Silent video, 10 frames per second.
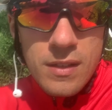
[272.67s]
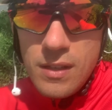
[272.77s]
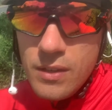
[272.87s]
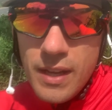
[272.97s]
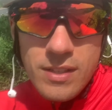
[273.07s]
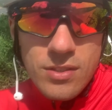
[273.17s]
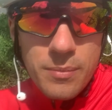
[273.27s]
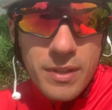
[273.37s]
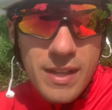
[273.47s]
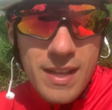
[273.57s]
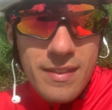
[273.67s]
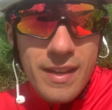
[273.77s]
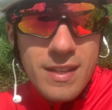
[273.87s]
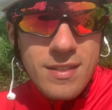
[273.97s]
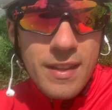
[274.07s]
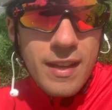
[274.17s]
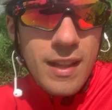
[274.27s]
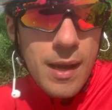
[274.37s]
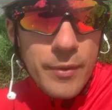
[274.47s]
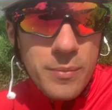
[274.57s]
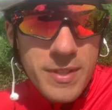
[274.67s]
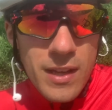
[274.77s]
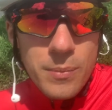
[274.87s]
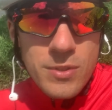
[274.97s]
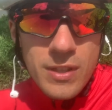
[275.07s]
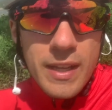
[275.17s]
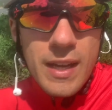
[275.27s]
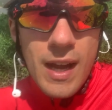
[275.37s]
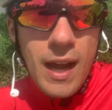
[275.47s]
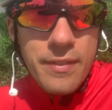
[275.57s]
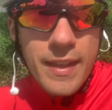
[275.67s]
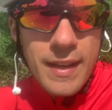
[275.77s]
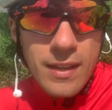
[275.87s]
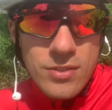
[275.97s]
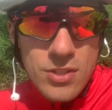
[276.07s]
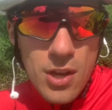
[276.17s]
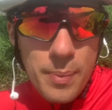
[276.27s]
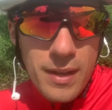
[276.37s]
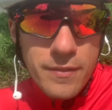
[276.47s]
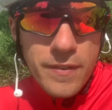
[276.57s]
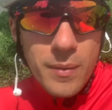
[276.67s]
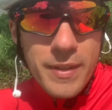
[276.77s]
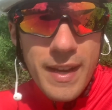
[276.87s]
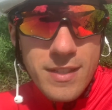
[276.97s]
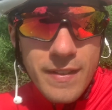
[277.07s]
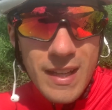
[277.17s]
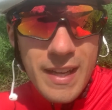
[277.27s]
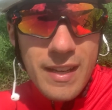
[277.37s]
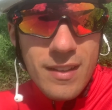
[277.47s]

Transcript: Okay, so I'm going to eat this and then climb on up to Helmsley, and then I'll stop and film the next thing I eat.